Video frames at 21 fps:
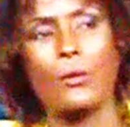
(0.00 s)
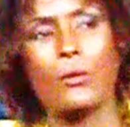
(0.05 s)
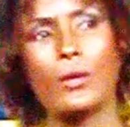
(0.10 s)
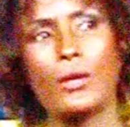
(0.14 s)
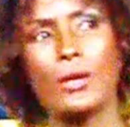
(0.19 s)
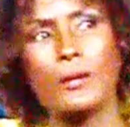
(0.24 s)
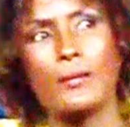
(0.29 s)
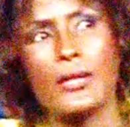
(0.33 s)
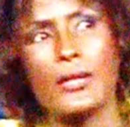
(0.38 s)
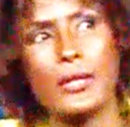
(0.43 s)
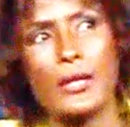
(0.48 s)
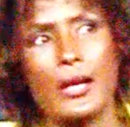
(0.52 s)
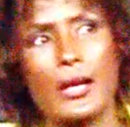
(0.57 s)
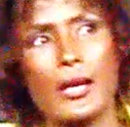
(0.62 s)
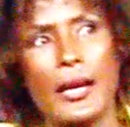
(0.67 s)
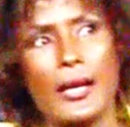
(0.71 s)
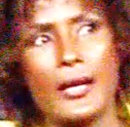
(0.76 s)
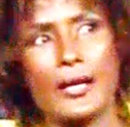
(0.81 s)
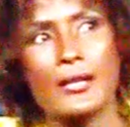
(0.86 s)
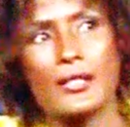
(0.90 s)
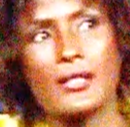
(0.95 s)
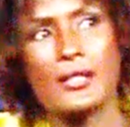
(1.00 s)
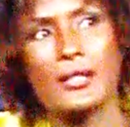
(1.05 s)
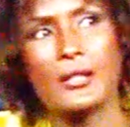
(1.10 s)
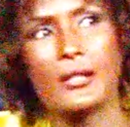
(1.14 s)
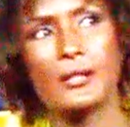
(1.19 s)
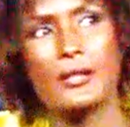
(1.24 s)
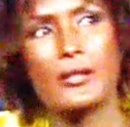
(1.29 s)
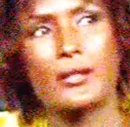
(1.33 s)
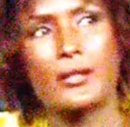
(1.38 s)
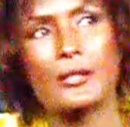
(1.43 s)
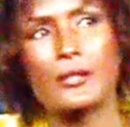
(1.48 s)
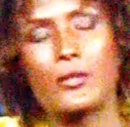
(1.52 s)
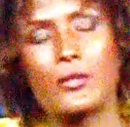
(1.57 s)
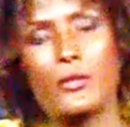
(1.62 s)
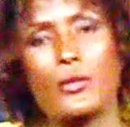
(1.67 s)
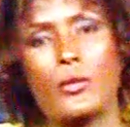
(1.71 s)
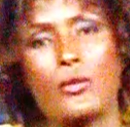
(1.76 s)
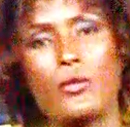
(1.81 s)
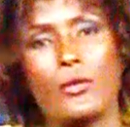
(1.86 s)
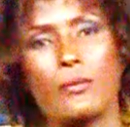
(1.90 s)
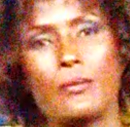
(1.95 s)
Well, I mean, I can say this.
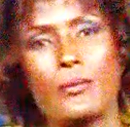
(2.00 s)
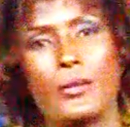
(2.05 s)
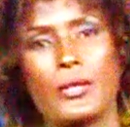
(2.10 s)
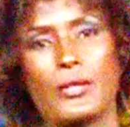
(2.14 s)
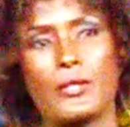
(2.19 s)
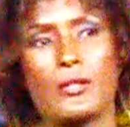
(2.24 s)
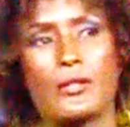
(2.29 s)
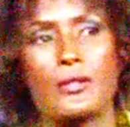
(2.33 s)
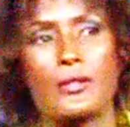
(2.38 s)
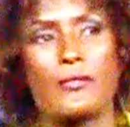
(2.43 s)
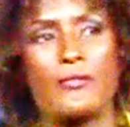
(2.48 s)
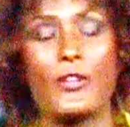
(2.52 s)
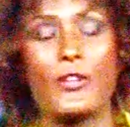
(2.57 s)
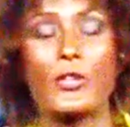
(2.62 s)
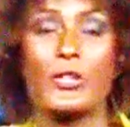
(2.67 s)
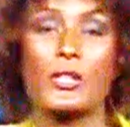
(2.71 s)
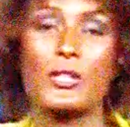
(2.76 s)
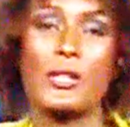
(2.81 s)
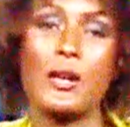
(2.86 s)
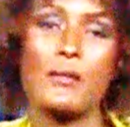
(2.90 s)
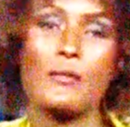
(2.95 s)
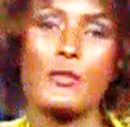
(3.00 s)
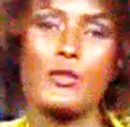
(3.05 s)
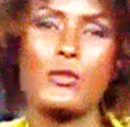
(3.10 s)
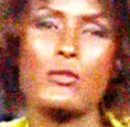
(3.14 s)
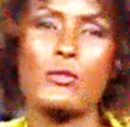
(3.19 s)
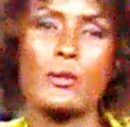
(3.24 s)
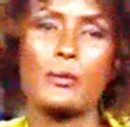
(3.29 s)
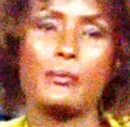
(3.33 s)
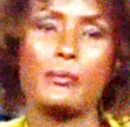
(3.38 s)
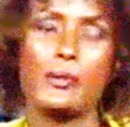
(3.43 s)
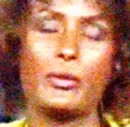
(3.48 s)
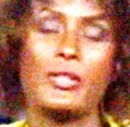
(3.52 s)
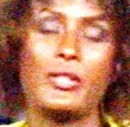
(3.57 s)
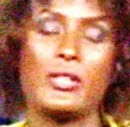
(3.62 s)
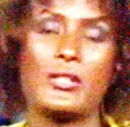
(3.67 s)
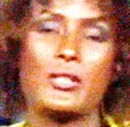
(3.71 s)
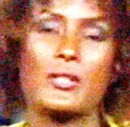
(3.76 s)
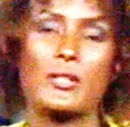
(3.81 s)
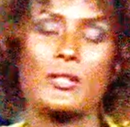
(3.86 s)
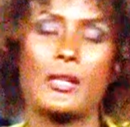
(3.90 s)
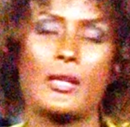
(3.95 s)
Europe is the first time Europe put
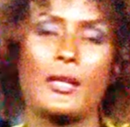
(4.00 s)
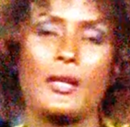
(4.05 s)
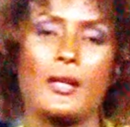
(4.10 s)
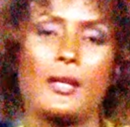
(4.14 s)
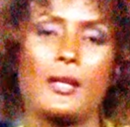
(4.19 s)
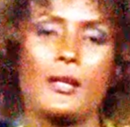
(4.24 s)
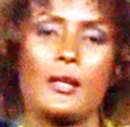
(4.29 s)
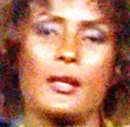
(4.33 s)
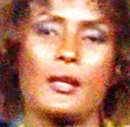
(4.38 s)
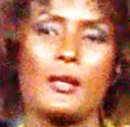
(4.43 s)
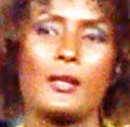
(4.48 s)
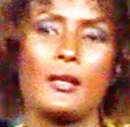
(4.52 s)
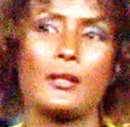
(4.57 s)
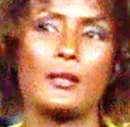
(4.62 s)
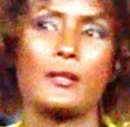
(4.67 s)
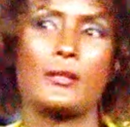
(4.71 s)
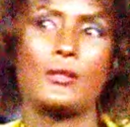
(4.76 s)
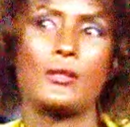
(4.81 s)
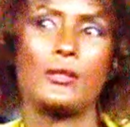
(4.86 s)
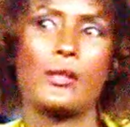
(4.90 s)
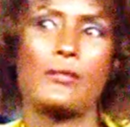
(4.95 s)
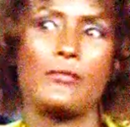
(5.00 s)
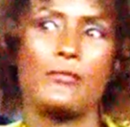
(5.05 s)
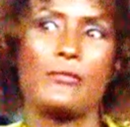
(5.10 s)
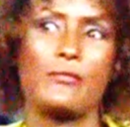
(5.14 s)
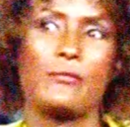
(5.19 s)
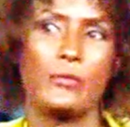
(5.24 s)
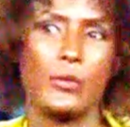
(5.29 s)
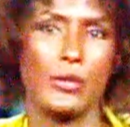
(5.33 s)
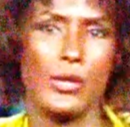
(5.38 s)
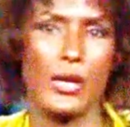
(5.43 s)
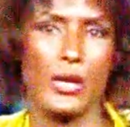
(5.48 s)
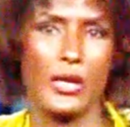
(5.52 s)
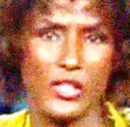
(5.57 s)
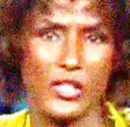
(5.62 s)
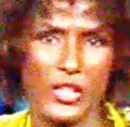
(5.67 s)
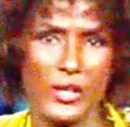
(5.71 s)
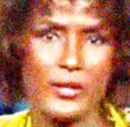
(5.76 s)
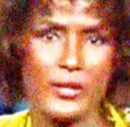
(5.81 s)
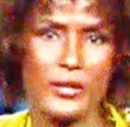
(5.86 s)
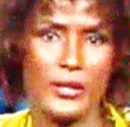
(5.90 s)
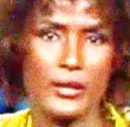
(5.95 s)
this to the
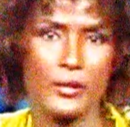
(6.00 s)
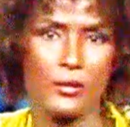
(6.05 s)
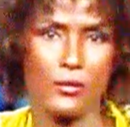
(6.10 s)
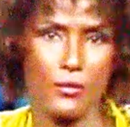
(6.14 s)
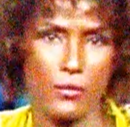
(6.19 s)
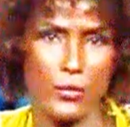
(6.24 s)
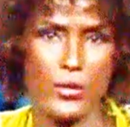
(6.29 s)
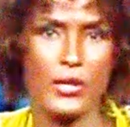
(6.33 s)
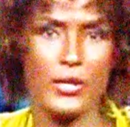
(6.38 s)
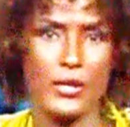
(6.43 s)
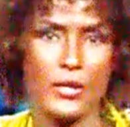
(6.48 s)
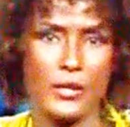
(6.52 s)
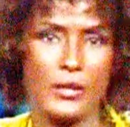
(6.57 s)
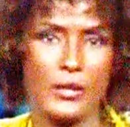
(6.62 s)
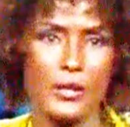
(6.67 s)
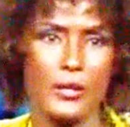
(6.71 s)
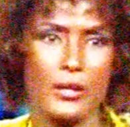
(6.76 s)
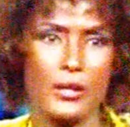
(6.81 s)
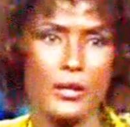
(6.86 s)
agenda, really.